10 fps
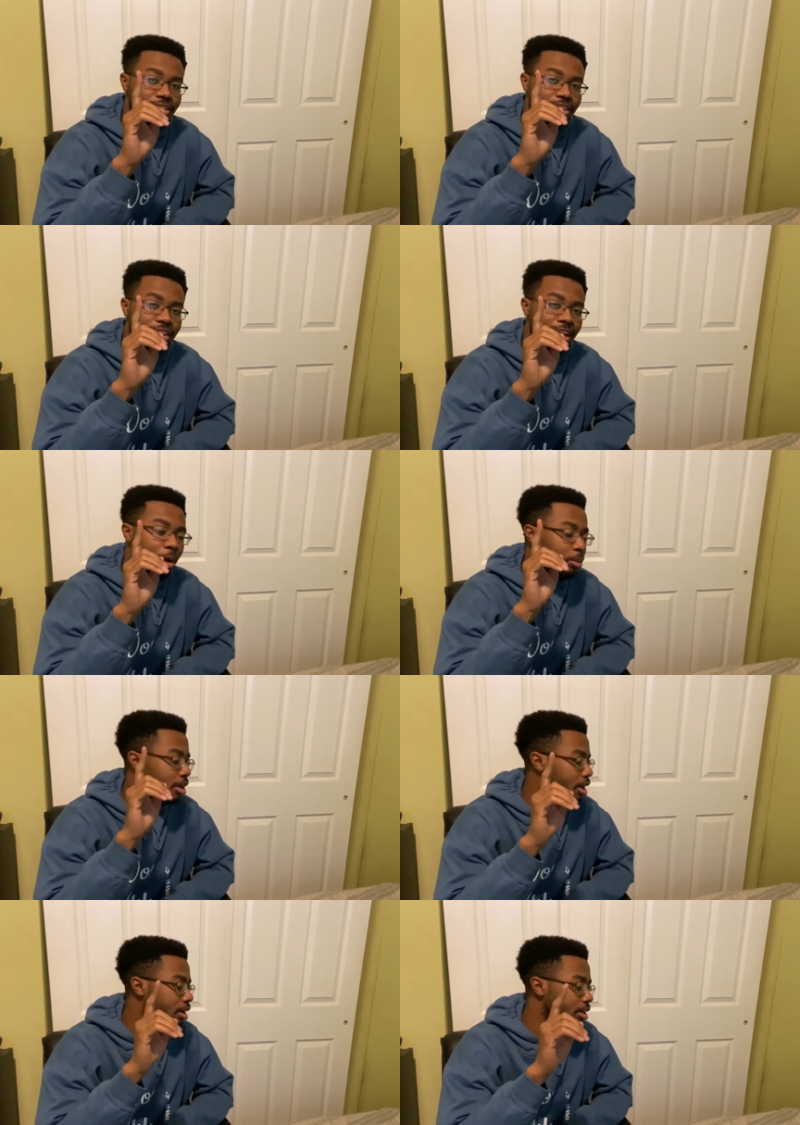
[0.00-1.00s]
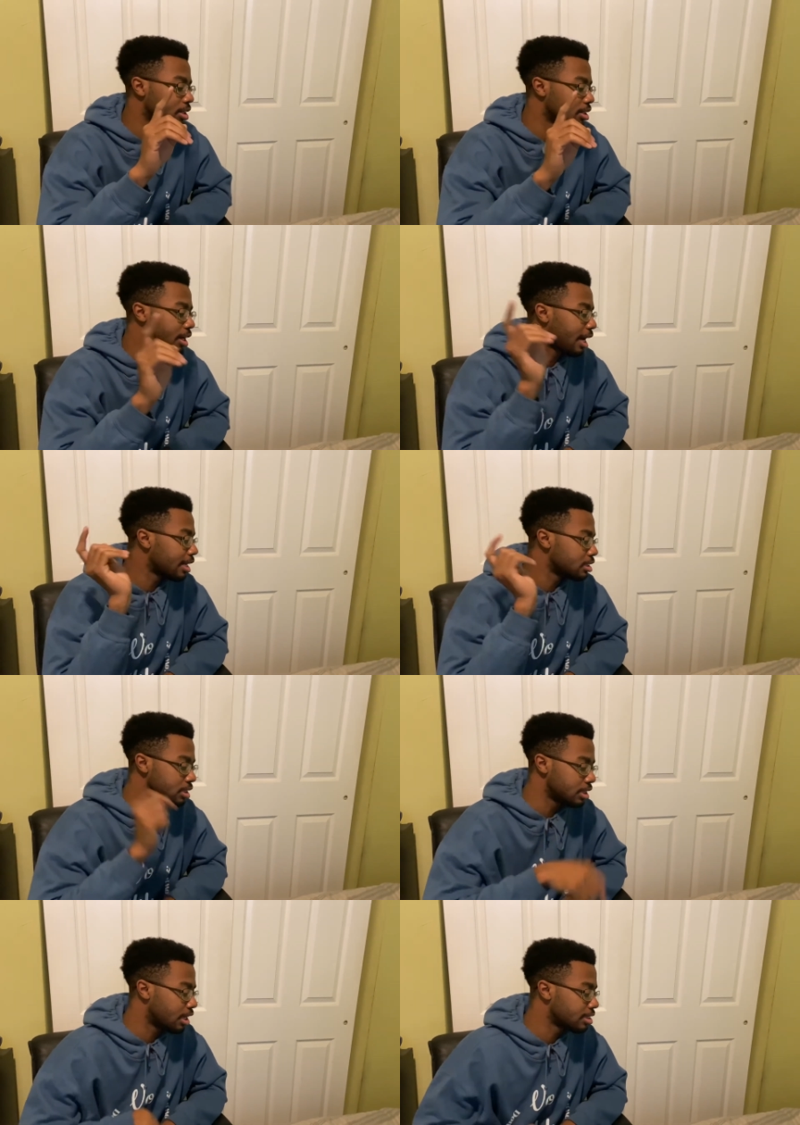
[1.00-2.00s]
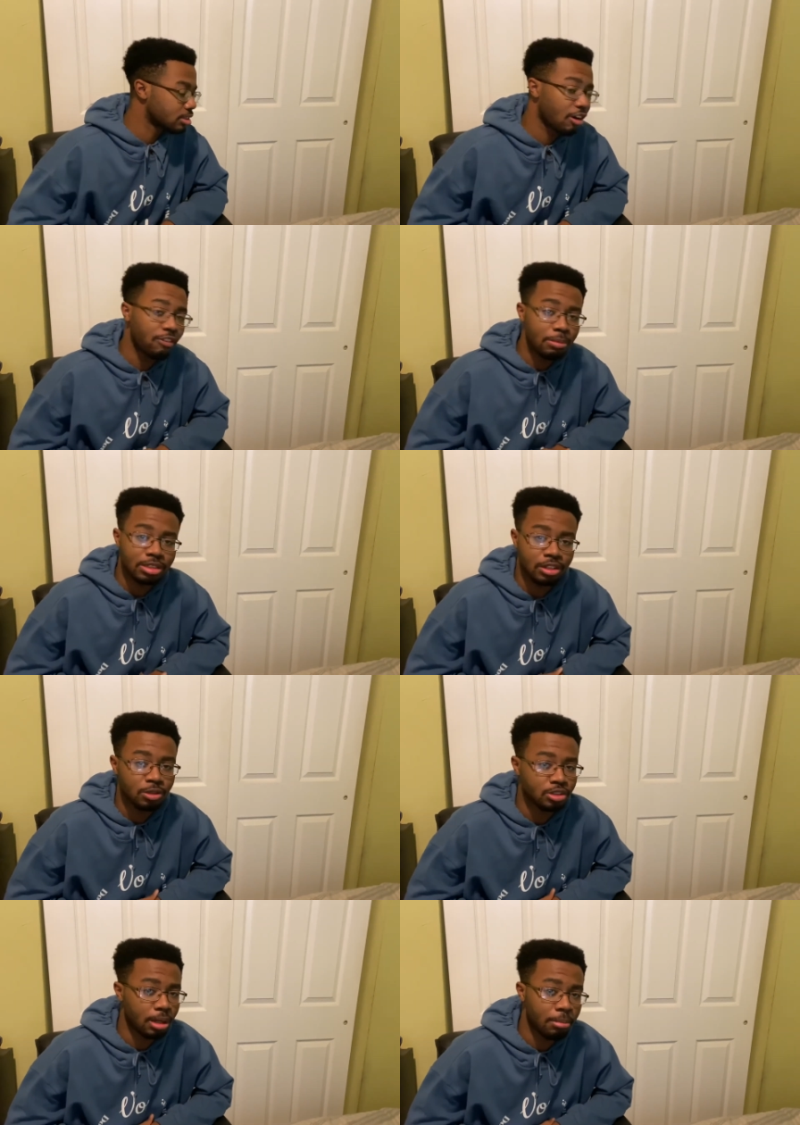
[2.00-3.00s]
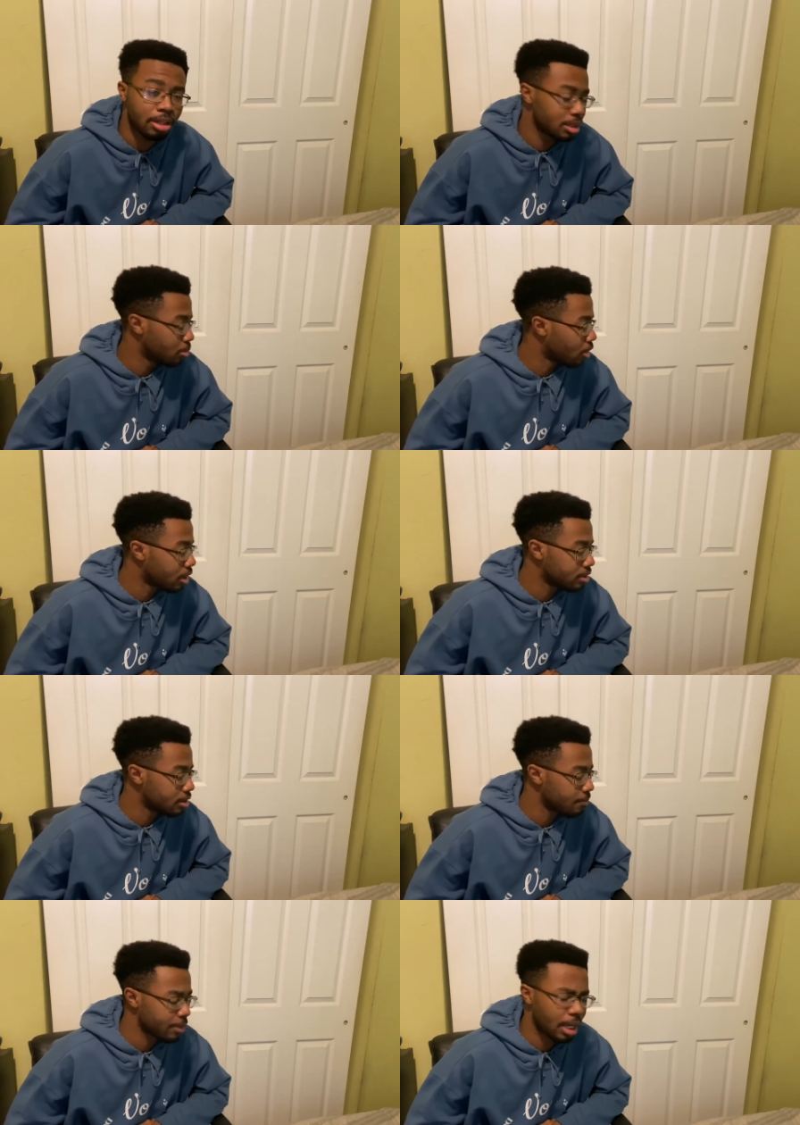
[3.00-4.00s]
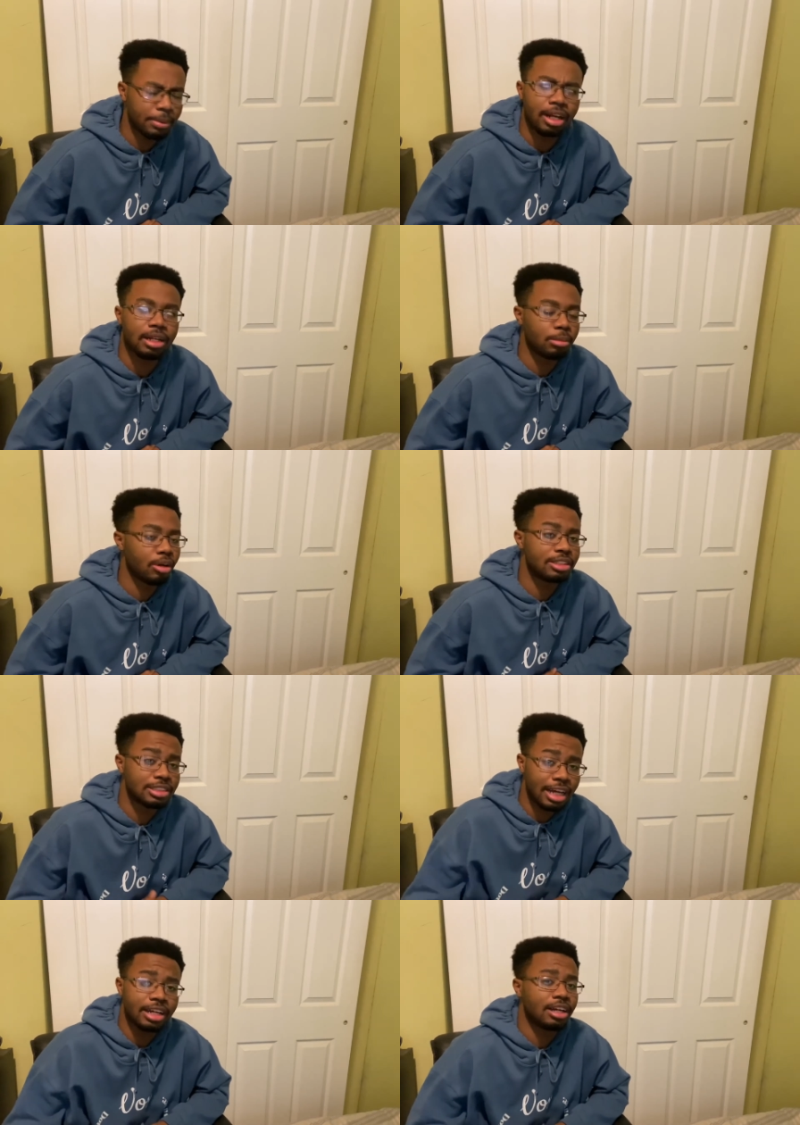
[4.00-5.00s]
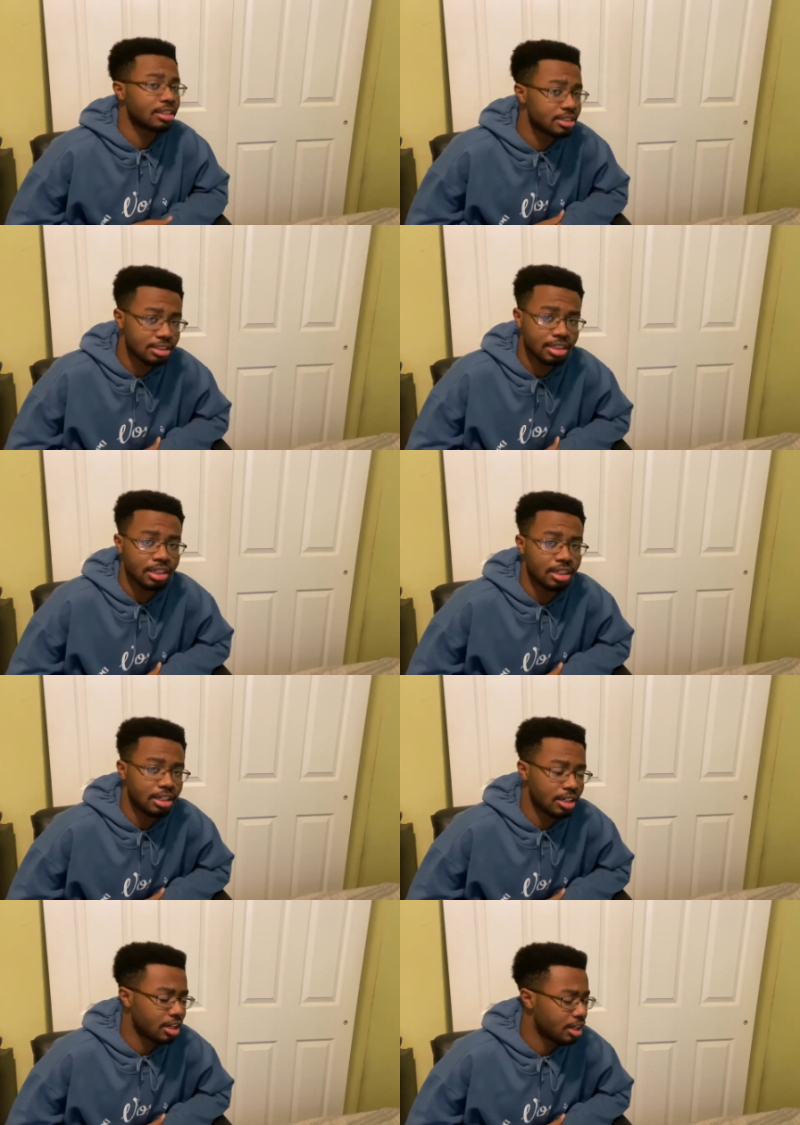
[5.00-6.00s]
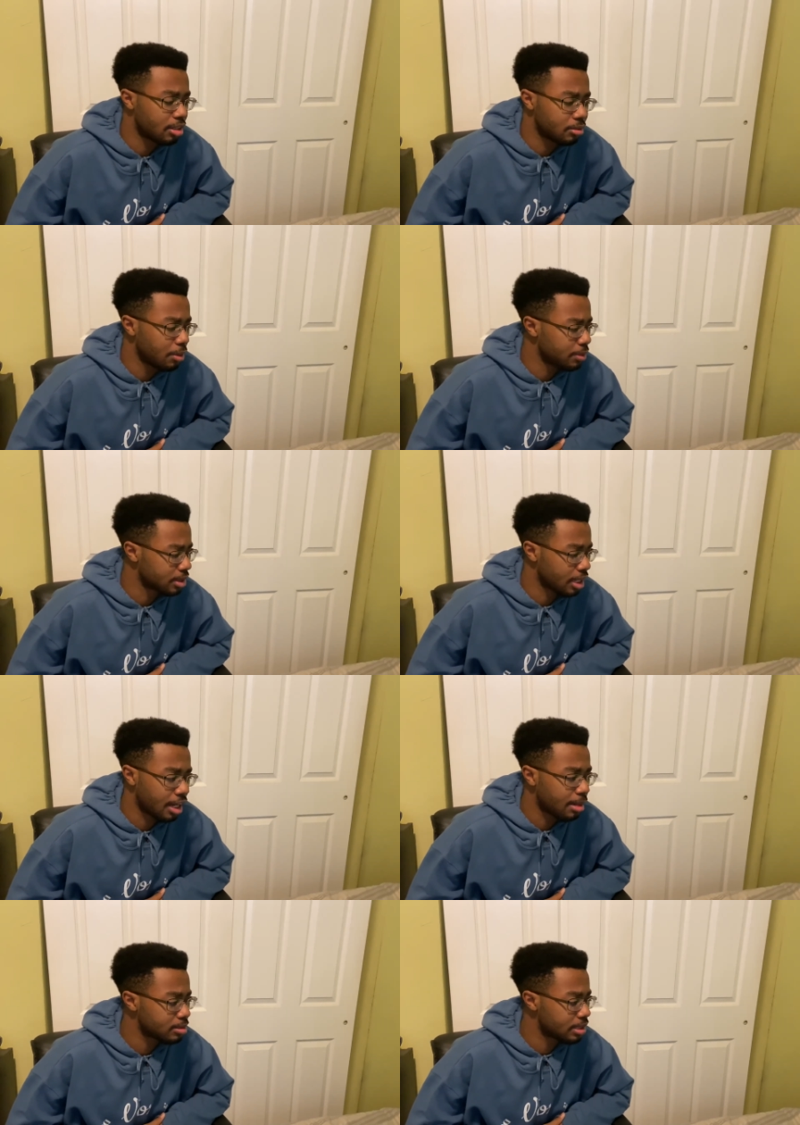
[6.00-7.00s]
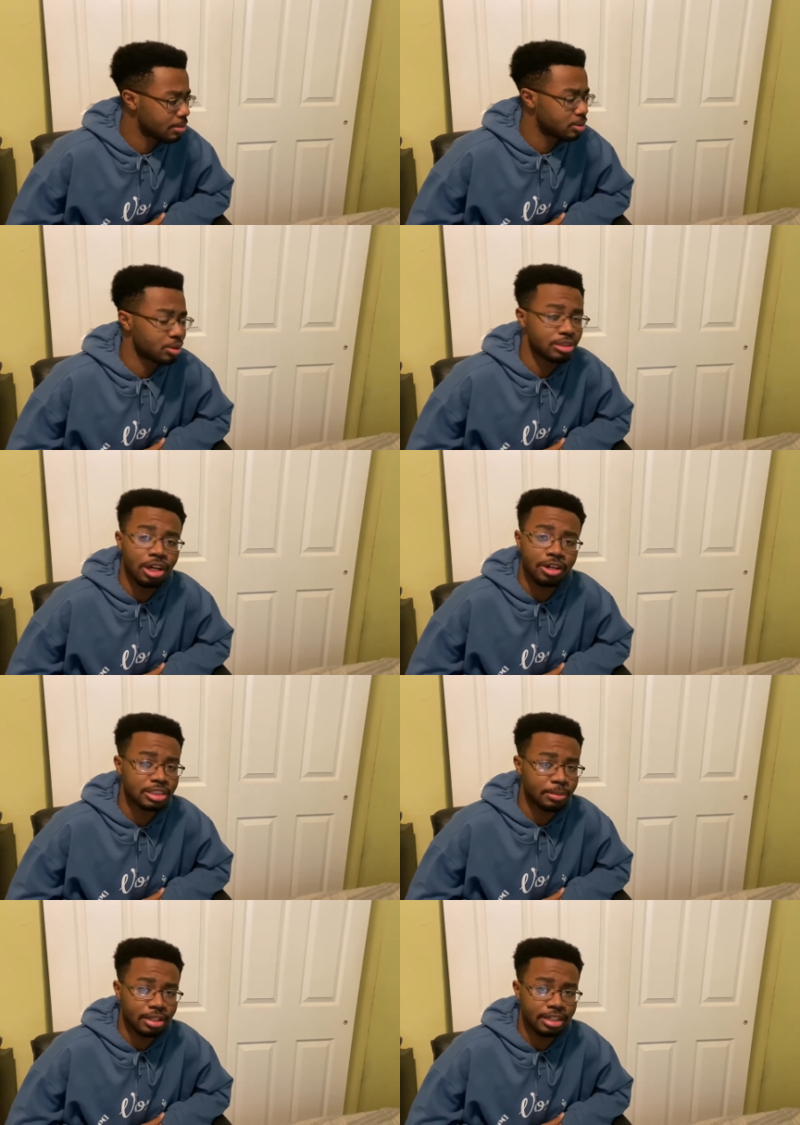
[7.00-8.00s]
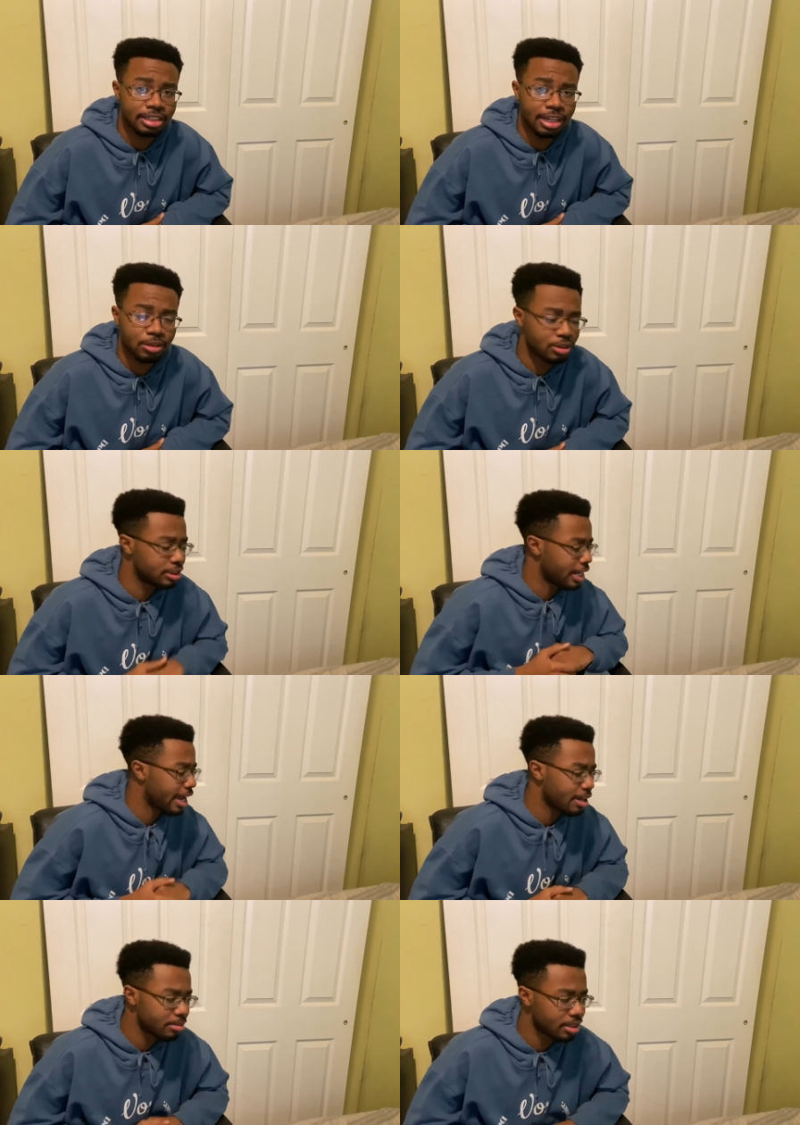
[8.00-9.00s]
and I went on IG, and I saw Famous Lowe's talking about LeBron. I'm not LeBron, Zion's. What was it, a hop step to a dunk or something like that, or a jab?